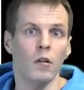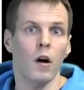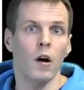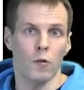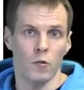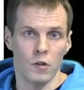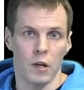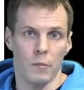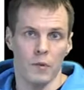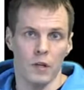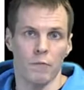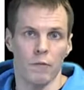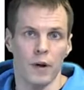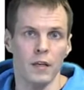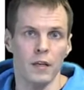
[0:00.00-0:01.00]
or
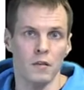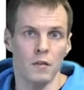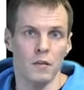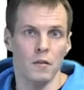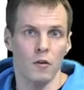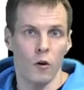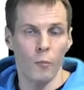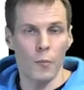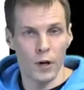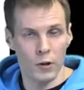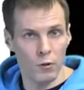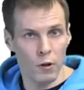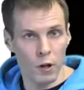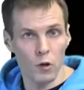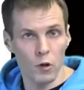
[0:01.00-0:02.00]
something range compared
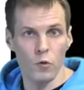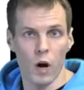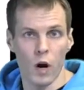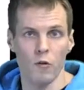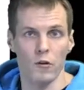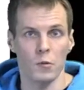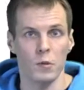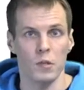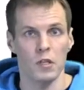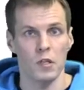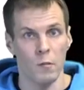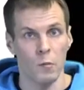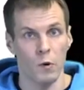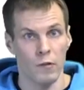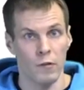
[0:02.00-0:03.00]
to the 2 hours, which is
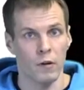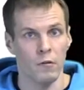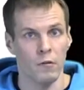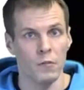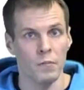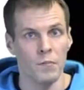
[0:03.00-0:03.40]
the world record.